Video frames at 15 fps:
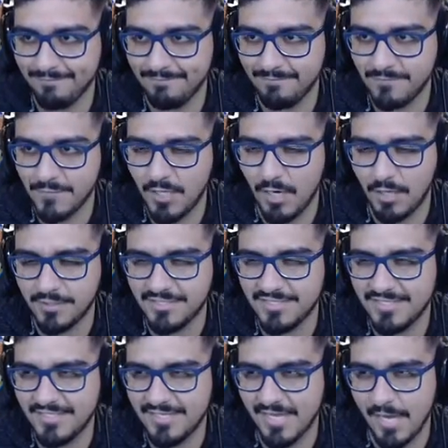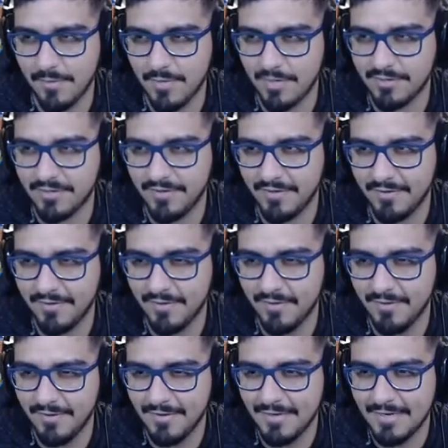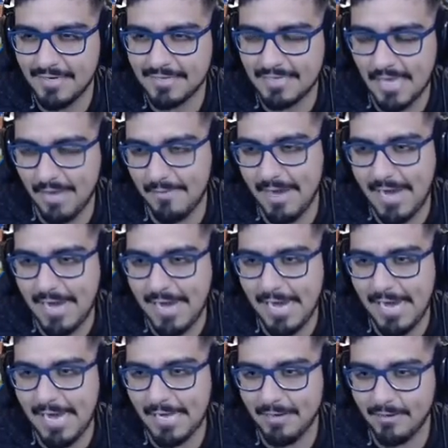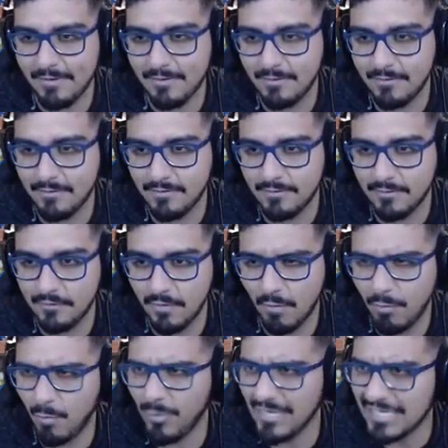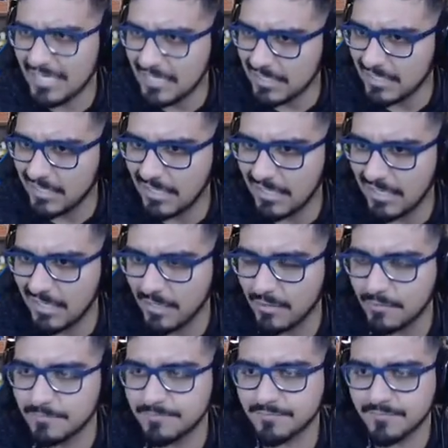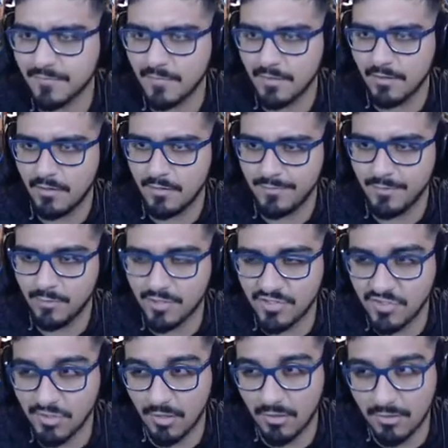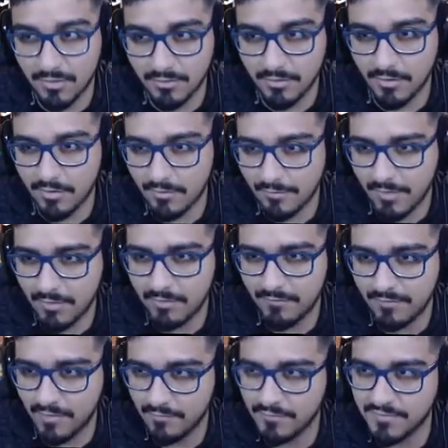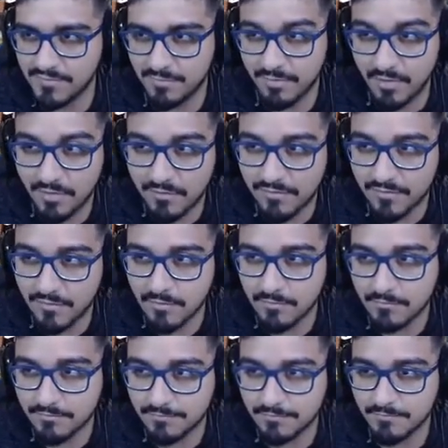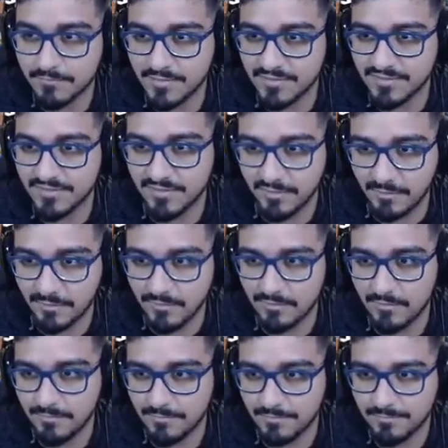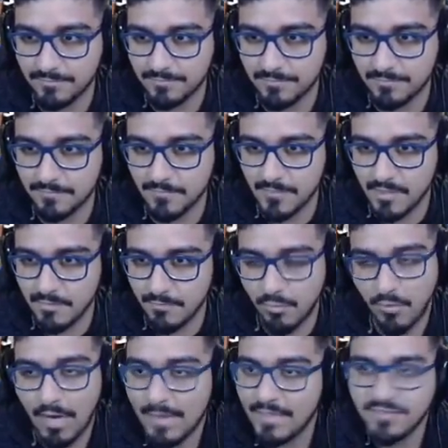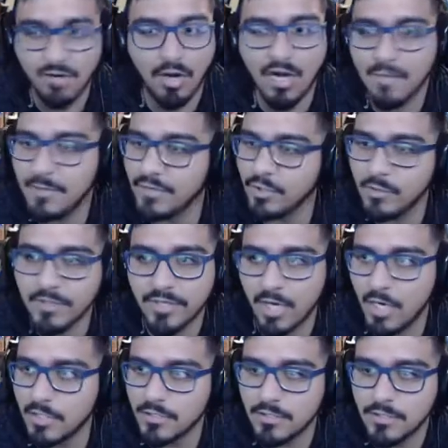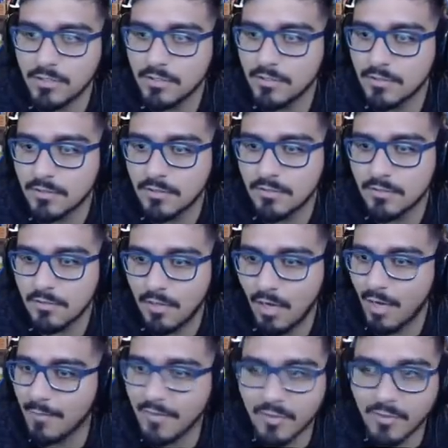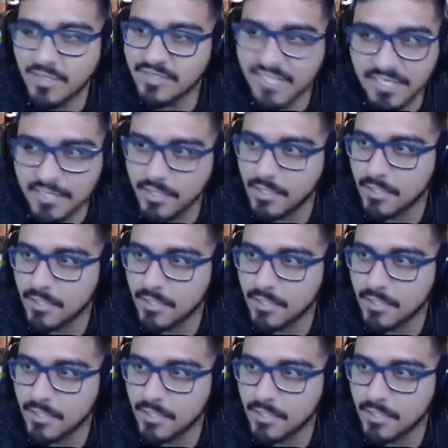Ah, damn it. Come on! But we eaten it! I mean, we're a solid amount of levels above, but still. So, that's all I've been doing, dog. All I've been doing is hitting you.